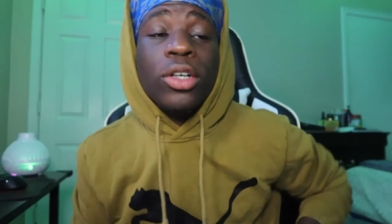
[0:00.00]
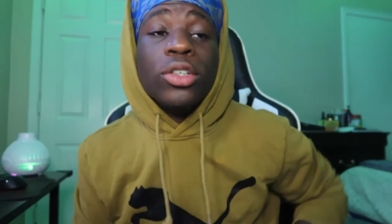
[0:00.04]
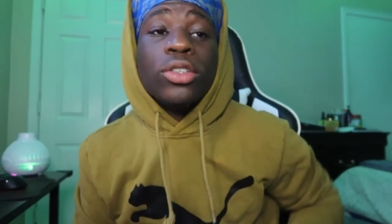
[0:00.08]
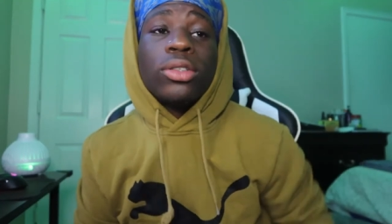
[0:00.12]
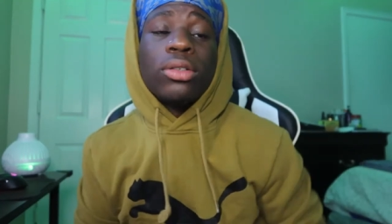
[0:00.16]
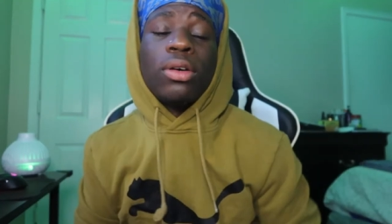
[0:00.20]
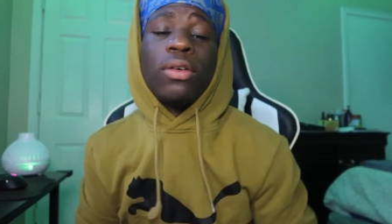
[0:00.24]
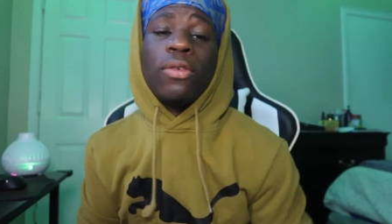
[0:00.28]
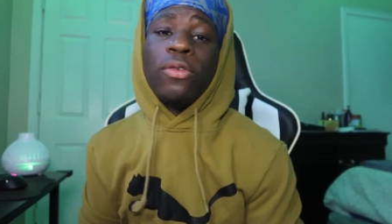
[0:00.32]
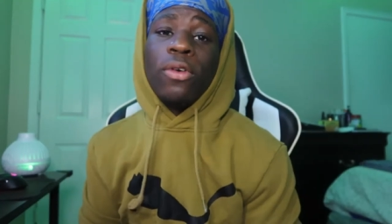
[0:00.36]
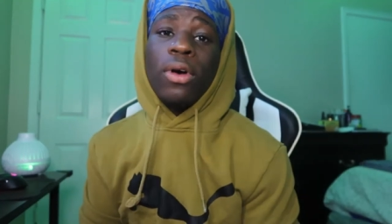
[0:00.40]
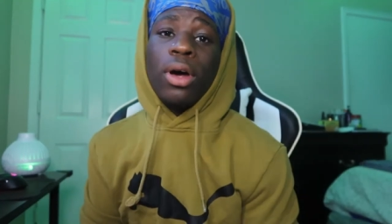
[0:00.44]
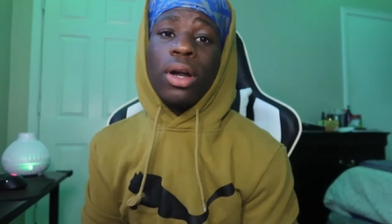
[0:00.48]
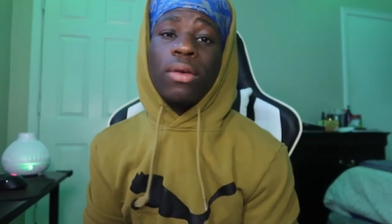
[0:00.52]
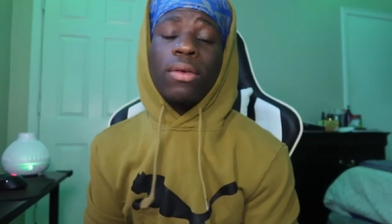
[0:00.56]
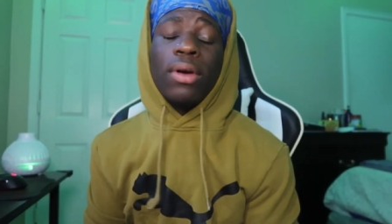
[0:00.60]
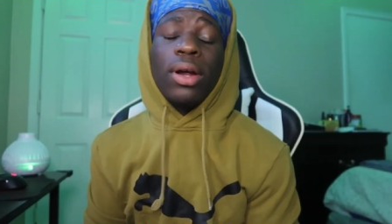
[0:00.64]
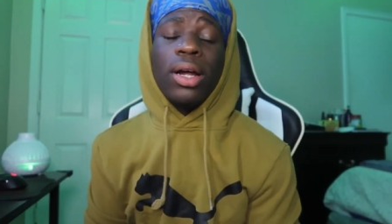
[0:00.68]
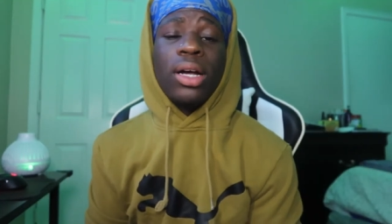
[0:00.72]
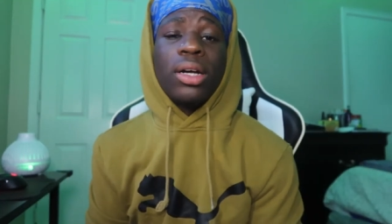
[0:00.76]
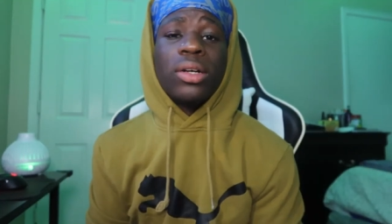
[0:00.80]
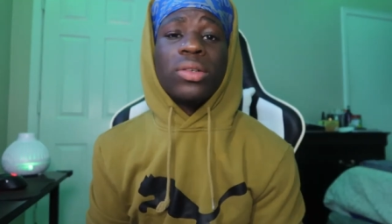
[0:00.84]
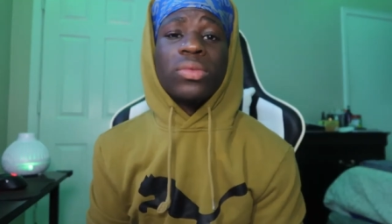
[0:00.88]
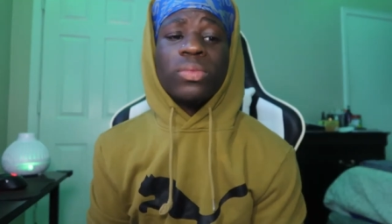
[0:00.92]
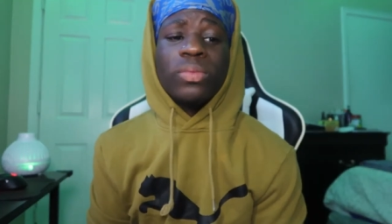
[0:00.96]
So fuck
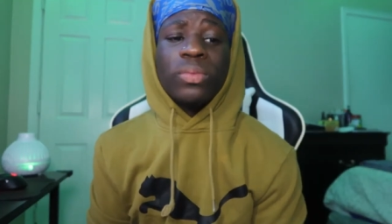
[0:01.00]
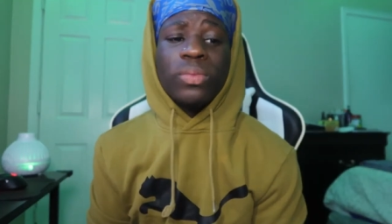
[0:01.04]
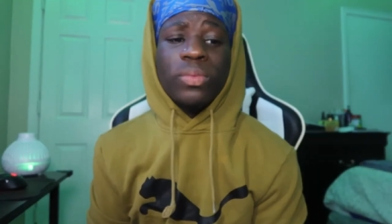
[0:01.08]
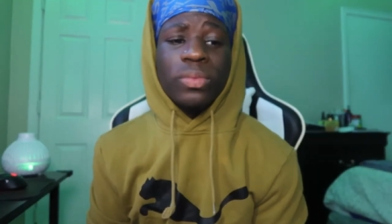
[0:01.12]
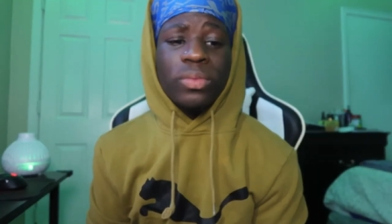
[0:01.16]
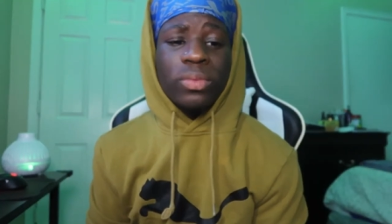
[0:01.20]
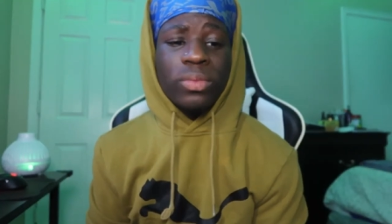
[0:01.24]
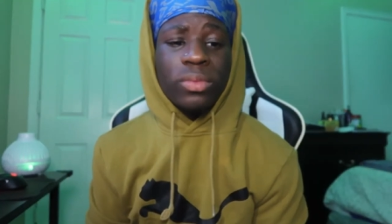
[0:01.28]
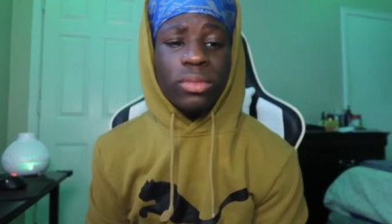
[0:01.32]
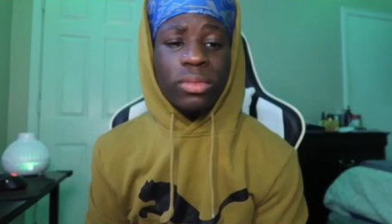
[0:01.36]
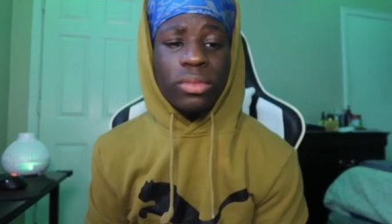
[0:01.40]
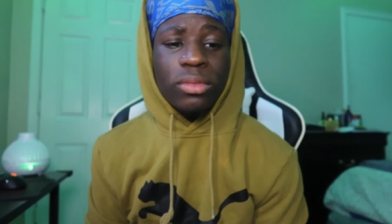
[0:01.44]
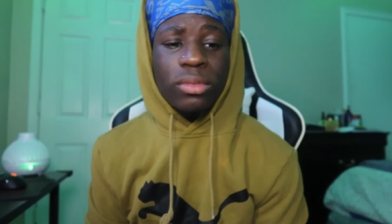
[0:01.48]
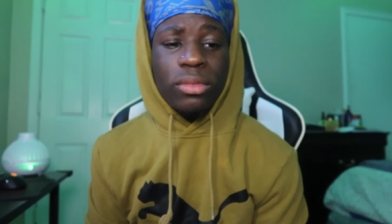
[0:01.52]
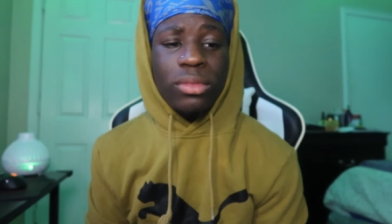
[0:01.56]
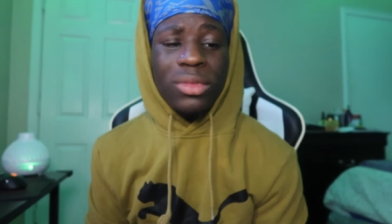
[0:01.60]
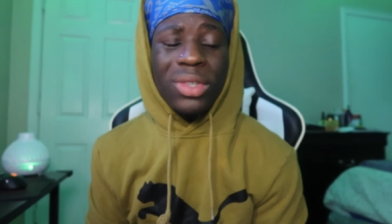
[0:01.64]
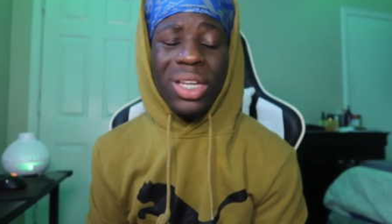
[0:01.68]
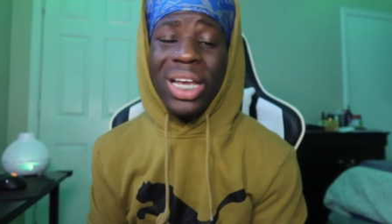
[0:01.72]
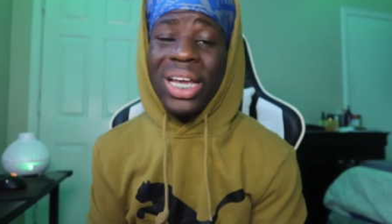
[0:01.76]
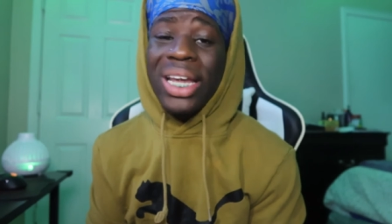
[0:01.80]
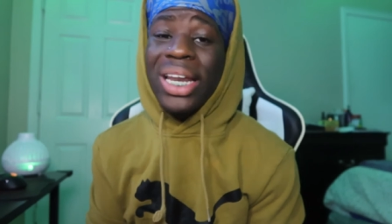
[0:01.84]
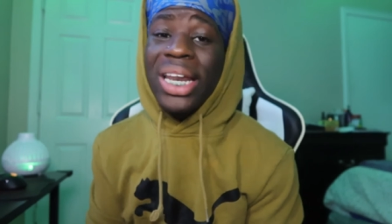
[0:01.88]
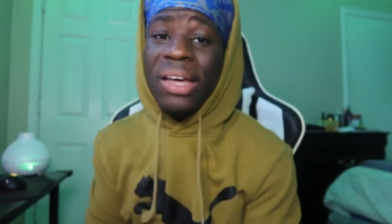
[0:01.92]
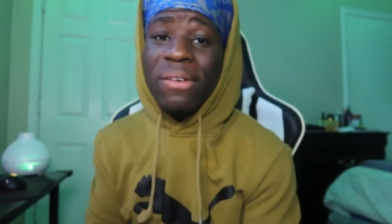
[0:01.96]
around,
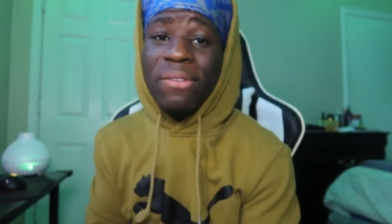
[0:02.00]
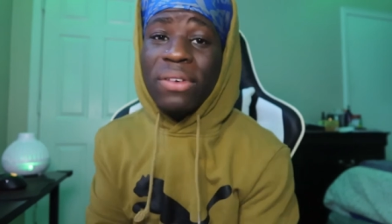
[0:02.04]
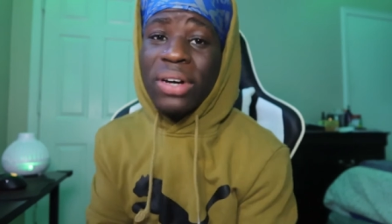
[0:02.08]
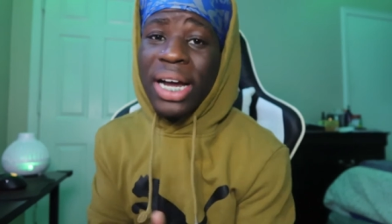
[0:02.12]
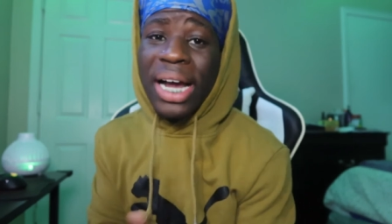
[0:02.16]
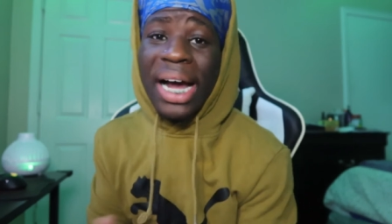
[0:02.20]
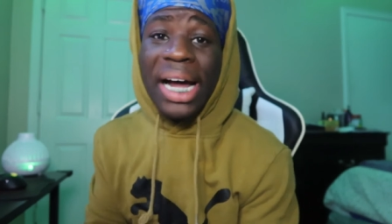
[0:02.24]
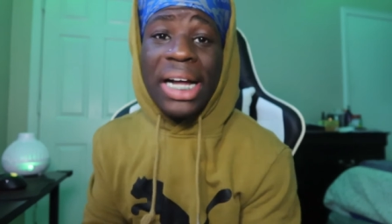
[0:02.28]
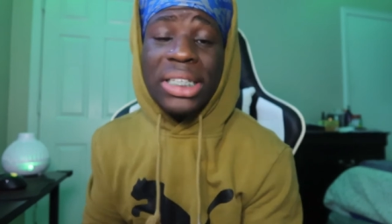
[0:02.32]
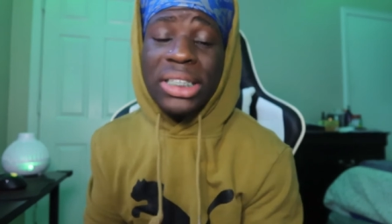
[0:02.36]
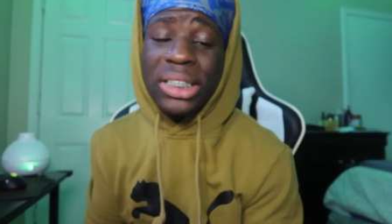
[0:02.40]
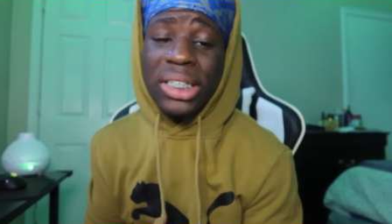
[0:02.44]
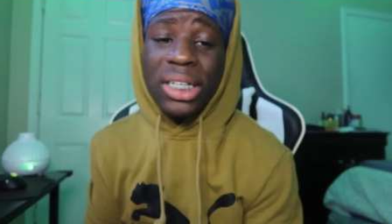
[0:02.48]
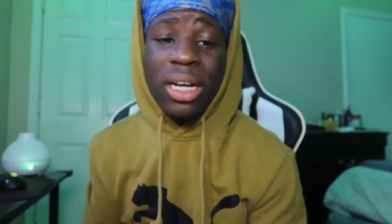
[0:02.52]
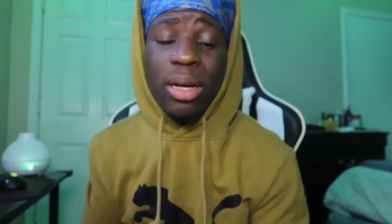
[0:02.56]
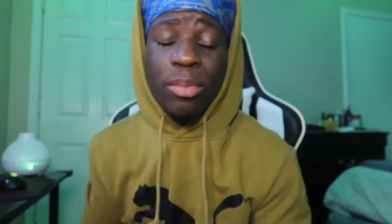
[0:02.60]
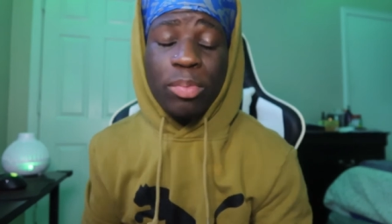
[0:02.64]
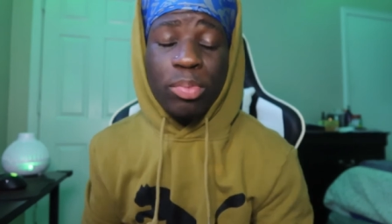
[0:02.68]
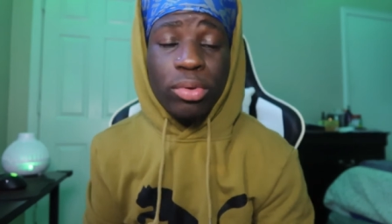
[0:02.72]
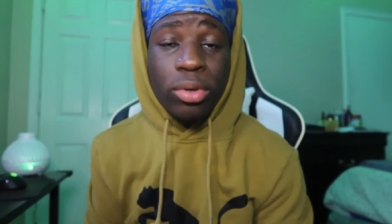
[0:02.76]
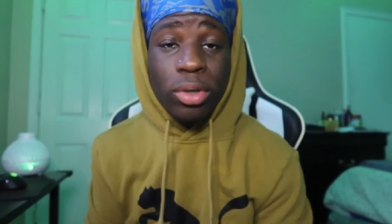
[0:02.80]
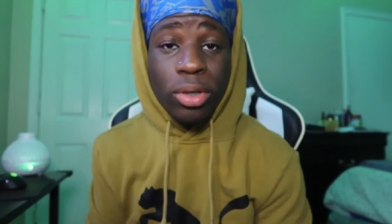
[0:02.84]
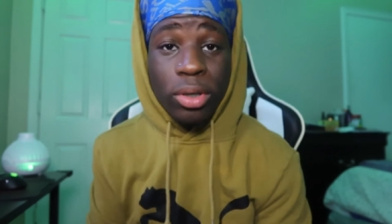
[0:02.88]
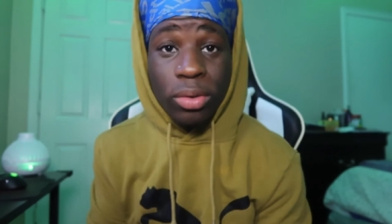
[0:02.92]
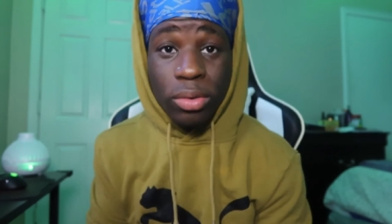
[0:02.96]
it never got to
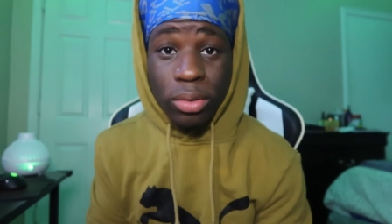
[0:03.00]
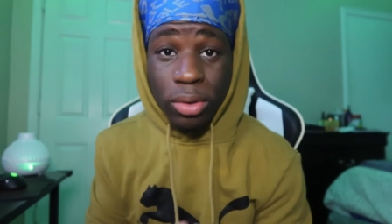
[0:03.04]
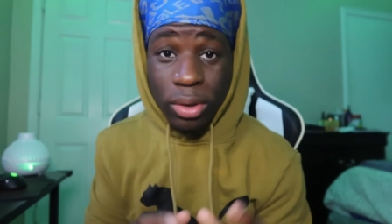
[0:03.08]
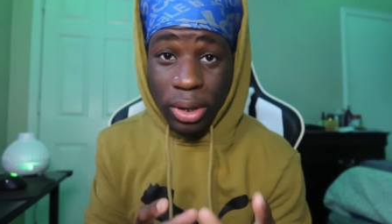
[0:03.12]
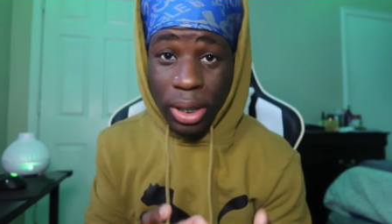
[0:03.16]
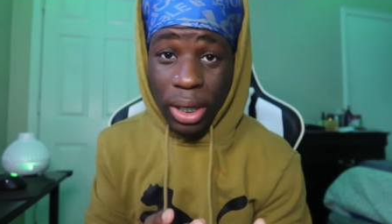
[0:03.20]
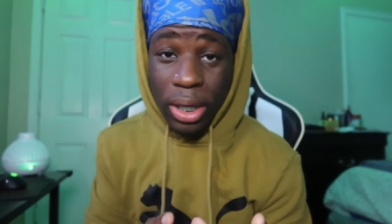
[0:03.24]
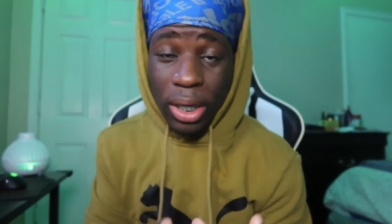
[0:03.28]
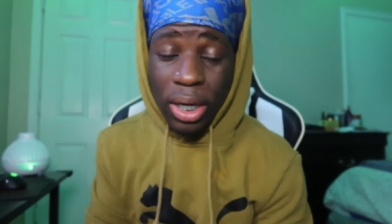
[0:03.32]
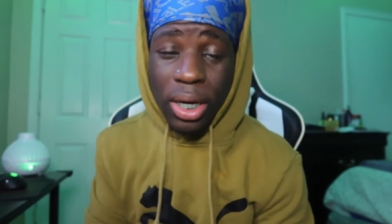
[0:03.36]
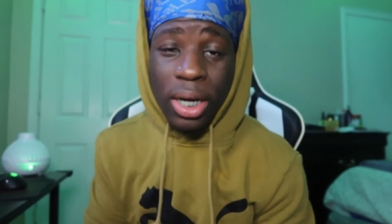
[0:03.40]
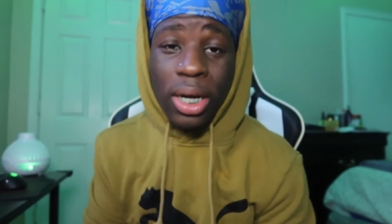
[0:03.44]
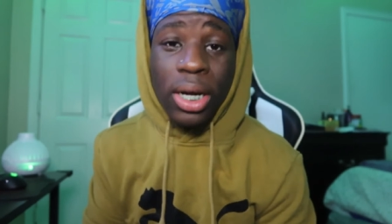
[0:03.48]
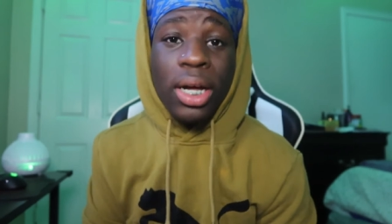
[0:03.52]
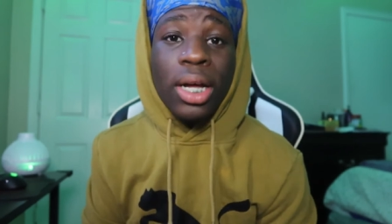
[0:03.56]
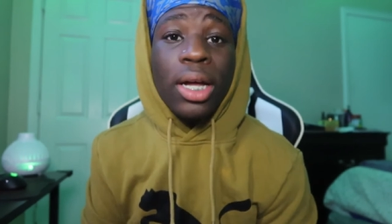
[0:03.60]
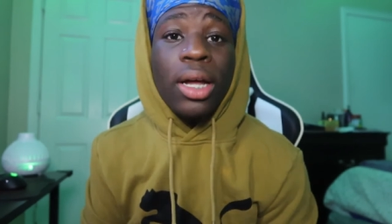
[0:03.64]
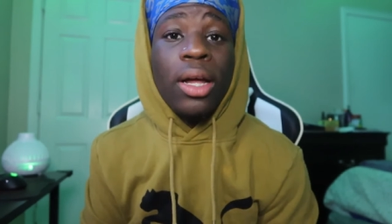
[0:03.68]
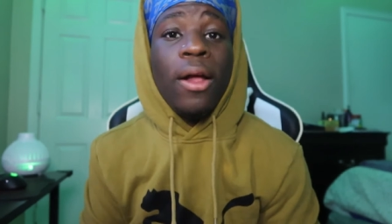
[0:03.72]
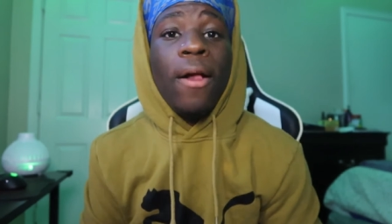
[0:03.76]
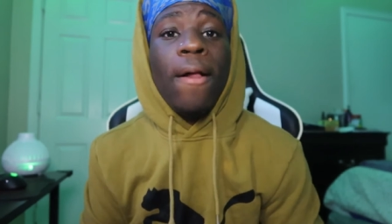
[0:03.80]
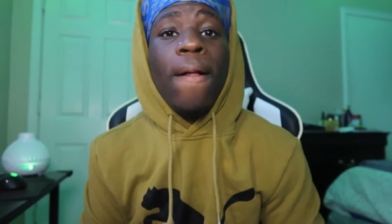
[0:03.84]
that point, thank God.